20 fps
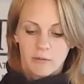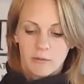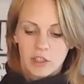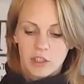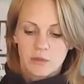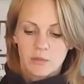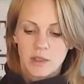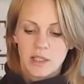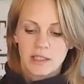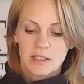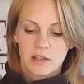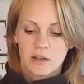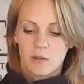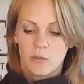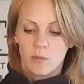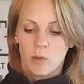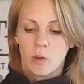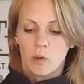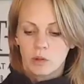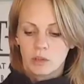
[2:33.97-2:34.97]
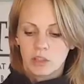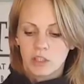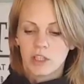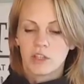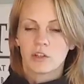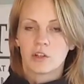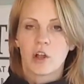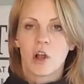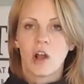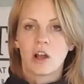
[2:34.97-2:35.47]
which means it'll mold to
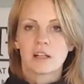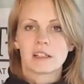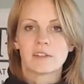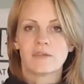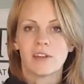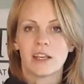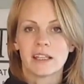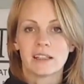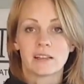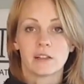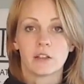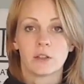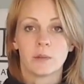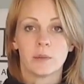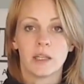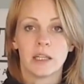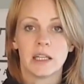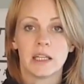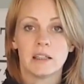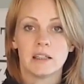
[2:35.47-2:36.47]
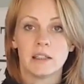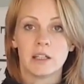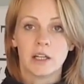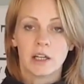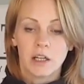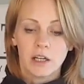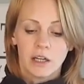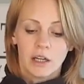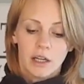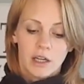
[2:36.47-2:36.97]
your dog's face a little bit
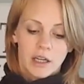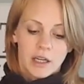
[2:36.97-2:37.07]
easier.